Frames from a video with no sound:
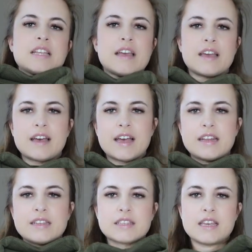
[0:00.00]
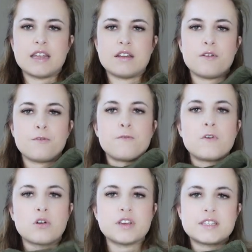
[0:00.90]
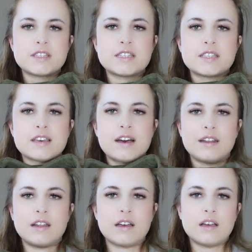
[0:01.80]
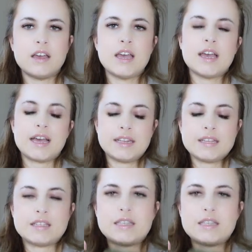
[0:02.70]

layer and it's in Forest is the colour and it's